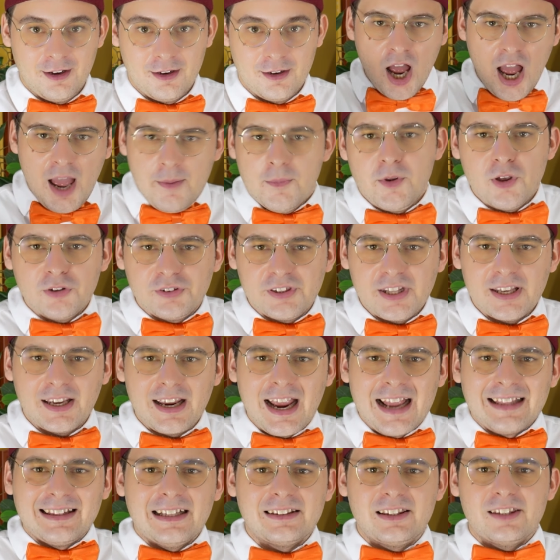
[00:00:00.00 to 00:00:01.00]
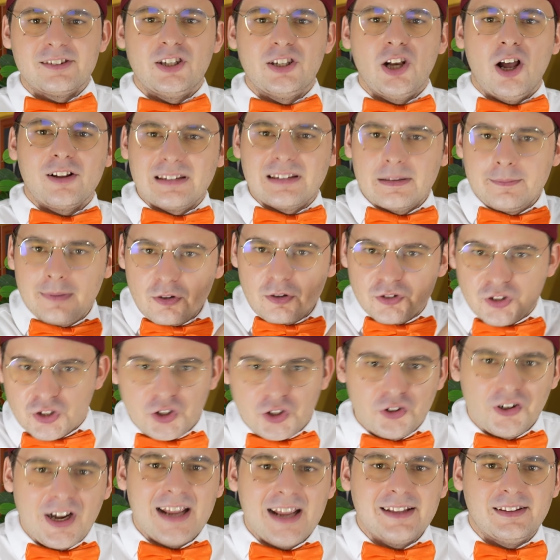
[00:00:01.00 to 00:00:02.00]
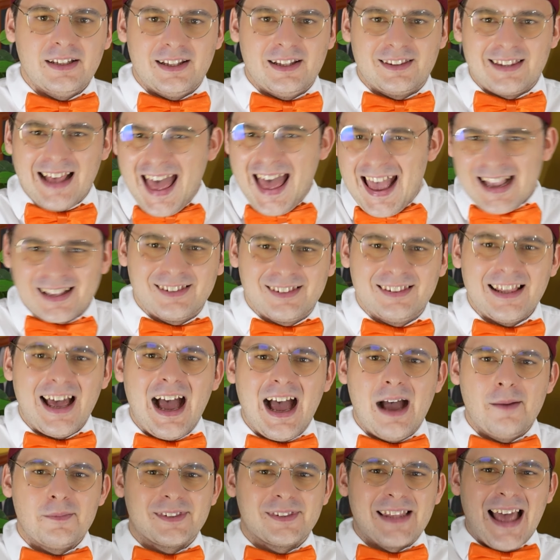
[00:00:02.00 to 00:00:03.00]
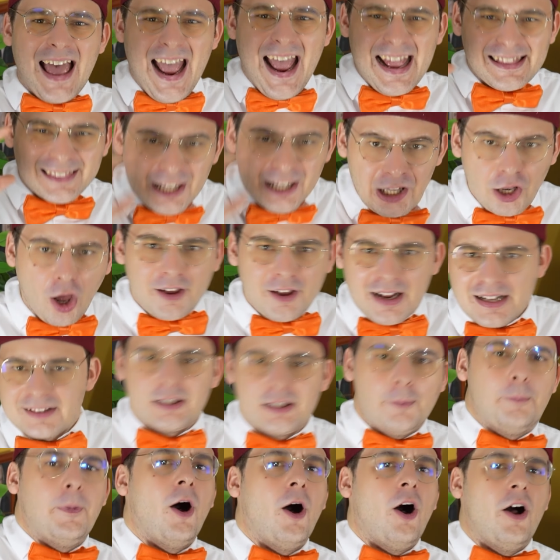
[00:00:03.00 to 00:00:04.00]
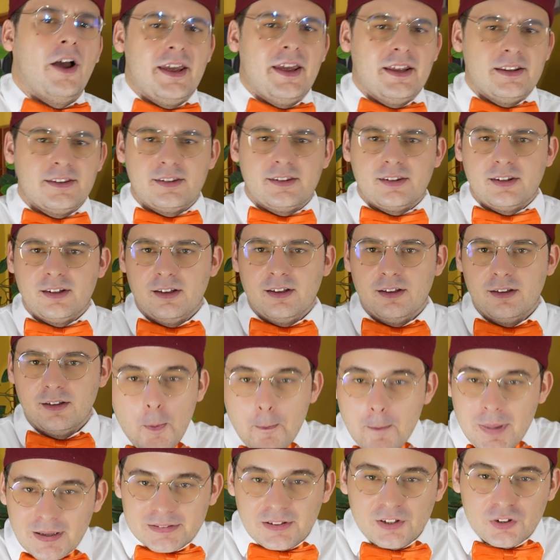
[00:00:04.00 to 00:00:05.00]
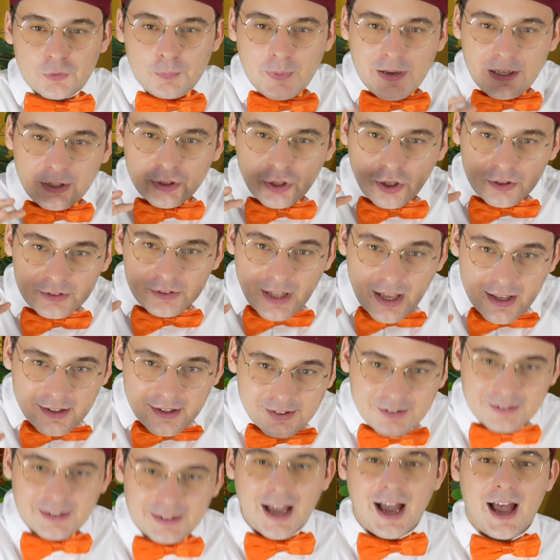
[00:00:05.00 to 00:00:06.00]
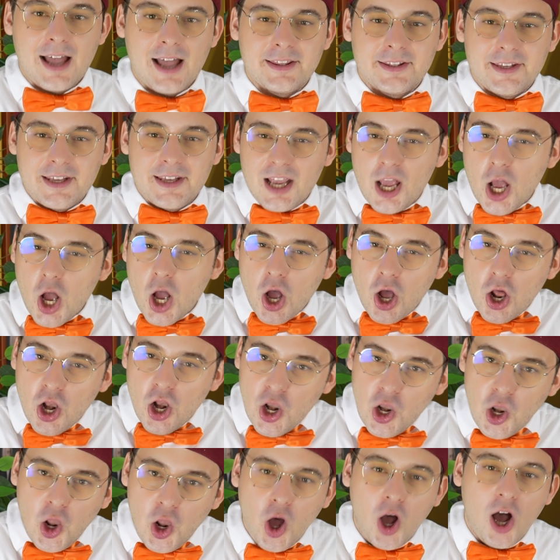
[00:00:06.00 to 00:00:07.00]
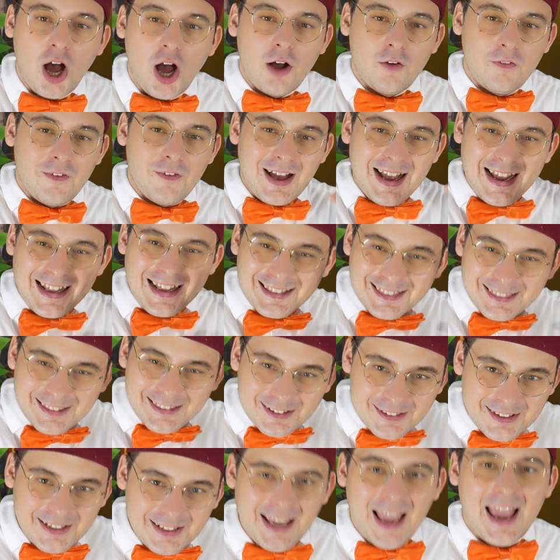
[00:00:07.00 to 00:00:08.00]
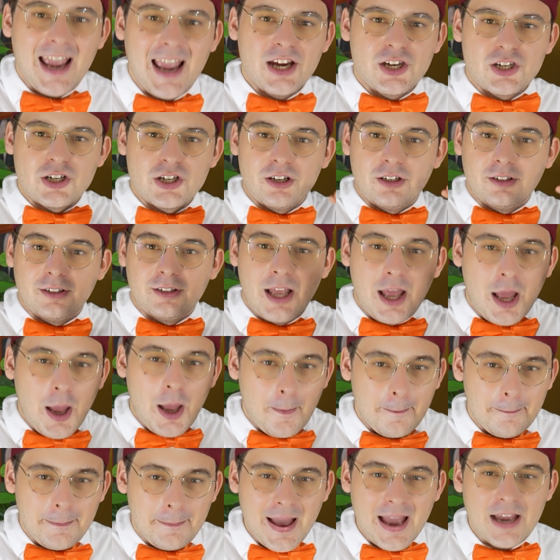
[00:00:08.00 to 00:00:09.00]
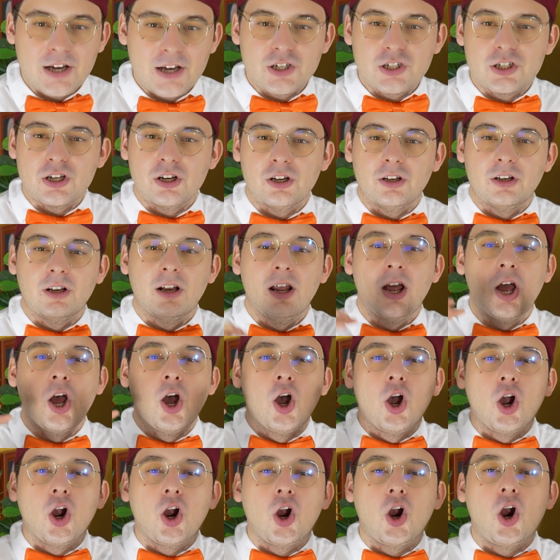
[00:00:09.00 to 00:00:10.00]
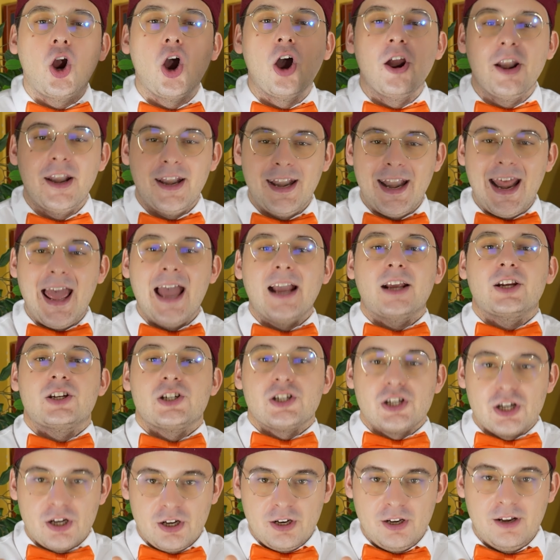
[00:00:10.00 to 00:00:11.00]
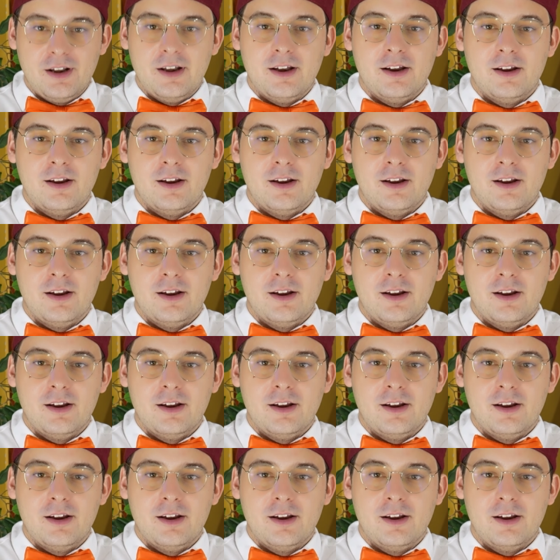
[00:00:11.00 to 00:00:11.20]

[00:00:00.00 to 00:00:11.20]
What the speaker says: A music that is not about credit, exams, and loyalty points, but is built on study, love, dedication, passion, connection.